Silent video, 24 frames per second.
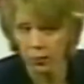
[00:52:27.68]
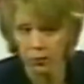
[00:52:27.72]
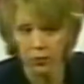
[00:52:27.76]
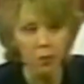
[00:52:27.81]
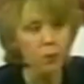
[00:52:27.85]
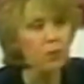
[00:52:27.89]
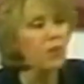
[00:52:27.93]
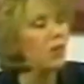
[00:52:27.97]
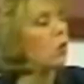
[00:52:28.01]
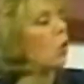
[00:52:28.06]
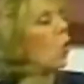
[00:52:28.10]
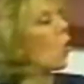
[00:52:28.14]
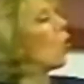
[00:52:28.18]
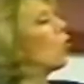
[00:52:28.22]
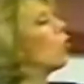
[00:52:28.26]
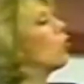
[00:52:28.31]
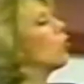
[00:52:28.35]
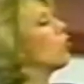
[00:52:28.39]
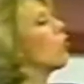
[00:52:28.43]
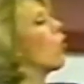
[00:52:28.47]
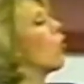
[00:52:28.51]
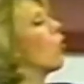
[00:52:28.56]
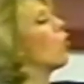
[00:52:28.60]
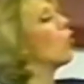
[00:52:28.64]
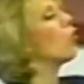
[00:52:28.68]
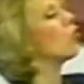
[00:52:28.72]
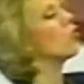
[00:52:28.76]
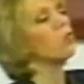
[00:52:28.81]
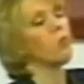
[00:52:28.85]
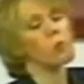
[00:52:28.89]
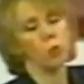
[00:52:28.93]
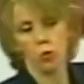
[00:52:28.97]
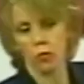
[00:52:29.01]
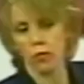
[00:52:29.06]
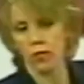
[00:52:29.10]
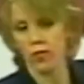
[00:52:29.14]
like them. Give me an old,
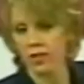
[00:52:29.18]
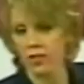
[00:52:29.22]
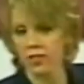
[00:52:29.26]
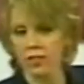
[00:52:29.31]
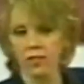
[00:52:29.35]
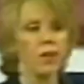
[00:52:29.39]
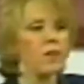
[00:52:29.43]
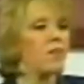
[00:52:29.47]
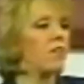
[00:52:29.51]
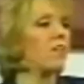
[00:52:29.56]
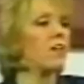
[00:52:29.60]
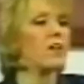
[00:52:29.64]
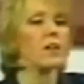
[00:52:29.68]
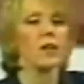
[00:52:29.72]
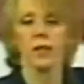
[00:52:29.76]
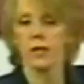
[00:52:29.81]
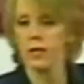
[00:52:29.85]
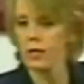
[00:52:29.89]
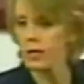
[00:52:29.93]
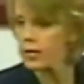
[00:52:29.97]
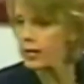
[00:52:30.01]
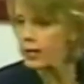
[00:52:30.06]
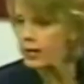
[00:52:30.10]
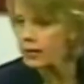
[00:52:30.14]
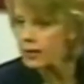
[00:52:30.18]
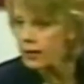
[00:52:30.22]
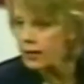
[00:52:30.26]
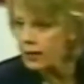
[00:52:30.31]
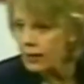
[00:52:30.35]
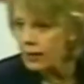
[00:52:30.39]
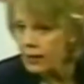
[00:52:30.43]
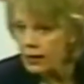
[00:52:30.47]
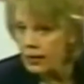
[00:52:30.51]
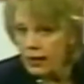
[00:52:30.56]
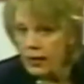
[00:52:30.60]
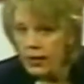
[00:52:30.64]
old movie that's nice and clean,
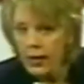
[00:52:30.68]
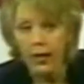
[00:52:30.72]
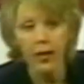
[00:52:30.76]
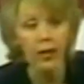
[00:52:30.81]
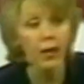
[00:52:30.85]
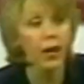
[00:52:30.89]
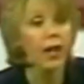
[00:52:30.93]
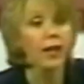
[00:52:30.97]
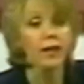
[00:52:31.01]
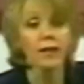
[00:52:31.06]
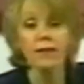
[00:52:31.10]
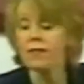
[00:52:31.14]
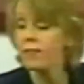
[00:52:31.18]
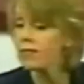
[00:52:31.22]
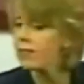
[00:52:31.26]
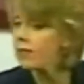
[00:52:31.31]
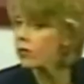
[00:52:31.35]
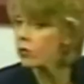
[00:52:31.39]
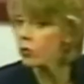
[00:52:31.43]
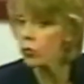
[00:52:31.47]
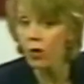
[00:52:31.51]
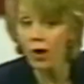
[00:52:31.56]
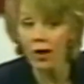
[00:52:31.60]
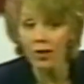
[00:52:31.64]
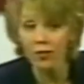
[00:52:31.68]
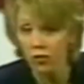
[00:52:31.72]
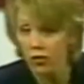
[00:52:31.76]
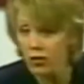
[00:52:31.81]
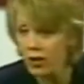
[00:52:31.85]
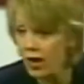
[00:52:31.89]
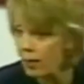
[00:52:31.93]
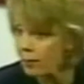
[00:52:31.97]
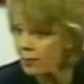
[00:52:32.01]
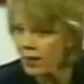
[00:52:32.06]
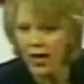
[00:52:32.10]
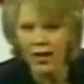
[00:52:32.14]
and I can sit and
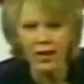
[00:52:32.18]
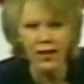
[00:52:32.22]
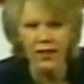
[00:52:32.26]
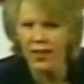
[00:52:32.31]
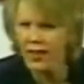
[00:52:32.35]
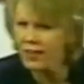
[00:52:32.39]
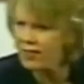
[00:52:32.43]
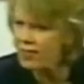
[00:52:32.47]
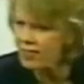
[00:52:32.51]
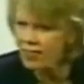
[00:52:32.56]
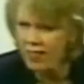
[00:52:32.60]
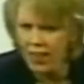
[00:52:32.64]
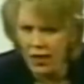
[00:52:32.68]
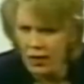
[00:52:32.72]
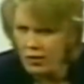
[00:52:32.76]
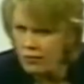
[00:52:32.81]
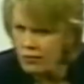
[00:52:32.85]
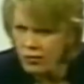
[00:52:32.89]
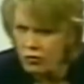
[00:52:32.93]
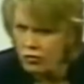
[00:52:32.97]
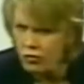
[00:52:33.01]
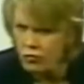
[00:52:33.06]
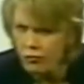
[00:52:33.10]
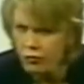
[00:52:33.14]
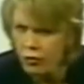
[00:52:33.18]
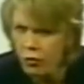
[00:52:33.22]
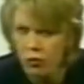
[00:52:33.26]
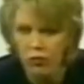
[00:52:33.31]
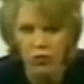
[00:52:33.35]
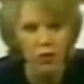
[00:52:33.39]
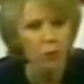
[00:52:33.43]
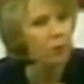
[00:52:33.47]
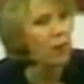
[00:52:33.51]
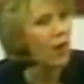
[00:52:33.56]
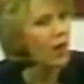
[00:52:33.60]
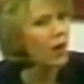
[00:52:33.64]
watch it. I'm not against television,
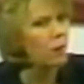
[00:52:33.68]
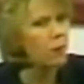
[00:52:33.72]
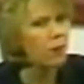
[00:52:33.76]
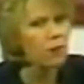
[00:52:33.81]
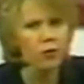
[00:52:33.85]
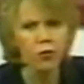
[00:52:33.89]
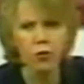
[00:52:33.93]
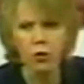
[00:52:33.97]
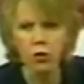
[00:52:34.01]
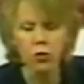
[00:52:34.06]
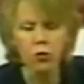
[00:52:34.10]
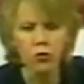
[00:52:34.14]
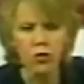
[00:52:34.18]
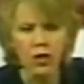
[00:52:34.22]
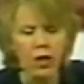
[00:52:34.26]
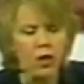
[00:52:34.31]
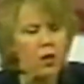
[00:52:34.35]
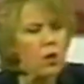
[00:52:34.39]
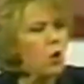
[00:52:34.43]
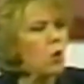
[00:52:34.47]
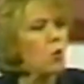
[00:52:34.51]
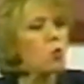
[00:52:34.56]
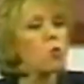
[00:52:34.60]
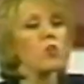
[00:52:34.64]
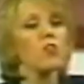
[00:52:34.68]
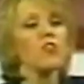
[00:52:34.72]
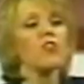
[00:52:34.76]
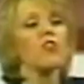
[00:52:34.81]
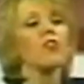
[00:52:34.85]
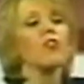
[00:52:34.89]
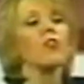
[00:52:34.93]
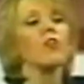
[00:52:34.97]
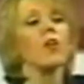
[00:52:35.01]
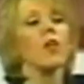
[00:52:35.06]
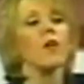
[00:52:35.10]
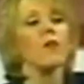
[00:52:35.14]
folks. I'm not a pure loony.
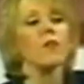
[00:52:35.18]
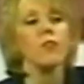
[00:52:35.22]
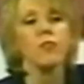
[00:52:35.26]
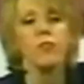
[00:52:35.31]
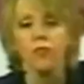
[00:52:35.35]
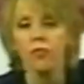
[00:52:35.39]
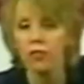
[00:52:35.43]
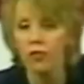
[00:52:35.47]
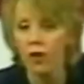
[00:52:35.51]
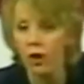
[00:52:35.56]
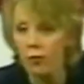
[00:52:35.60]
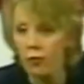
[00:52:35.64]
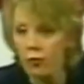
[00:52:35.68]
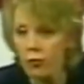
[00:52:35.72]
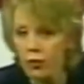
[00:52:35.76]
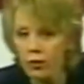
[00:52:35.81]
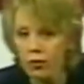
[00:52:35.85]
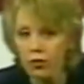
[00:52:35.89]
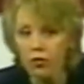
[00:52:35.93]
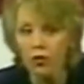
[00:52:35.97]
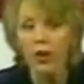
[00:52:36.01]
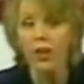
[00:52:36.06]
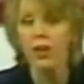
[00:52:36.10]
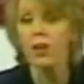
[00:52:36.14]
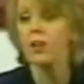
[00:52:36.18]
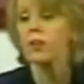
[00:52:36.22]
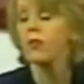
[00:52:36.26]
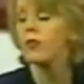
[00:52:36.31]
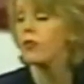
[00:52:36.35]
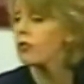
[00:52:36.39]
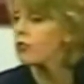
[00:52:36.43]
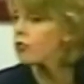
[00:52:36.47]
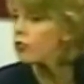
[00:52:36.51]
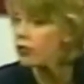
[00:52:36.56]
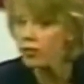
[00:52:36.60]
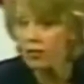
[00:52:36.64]
Richard loves Discovery Channel
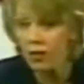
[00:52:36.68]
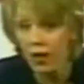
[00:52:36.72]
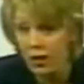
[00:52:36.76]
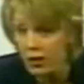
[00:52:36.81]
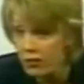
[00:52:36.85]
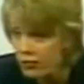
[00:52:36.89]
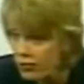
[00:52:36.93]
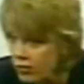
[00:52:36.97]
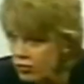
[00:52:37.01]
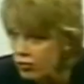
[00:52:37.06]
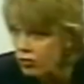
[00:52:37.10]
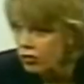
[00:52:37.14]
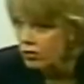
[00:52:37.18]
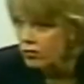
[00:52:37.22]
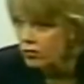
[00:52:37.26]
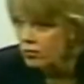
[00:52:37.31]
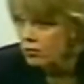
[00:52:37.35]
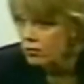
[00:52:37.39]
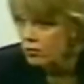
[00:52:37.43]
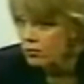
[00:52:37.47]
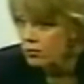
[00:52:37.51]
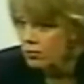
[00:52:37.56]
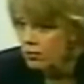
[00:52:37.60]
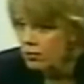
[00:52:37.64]
and Christian television.